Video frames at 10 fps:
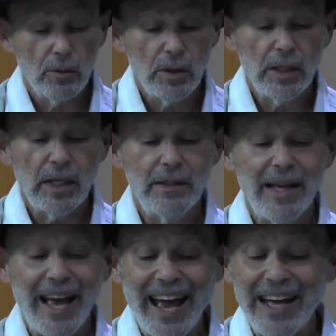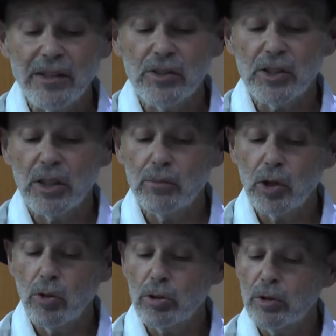We then add the sum
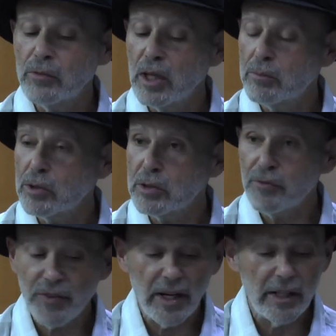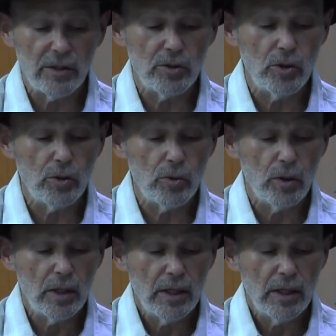total of numbers and find a new